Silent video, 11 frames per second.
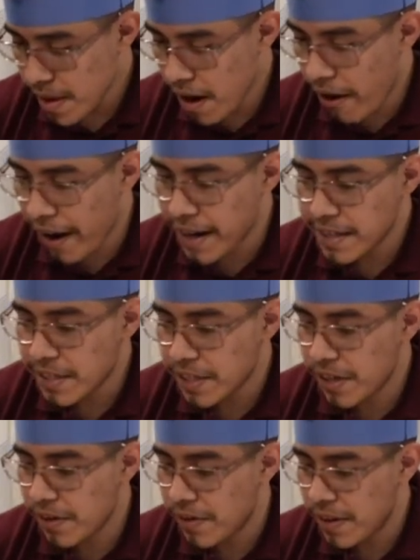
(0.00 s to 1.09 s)
All right,
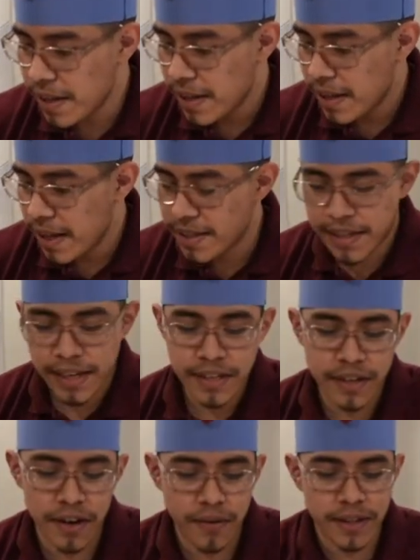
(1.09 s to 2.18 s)
so let's get
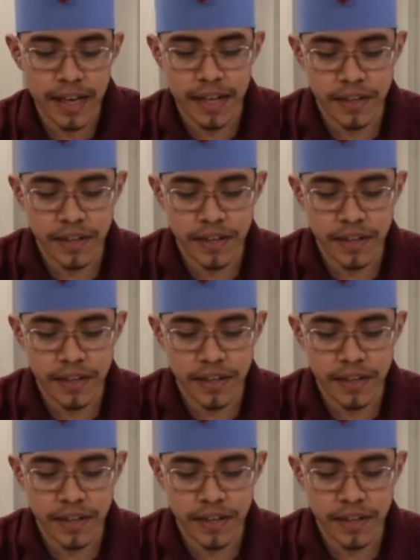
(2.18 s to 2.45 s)
started with that.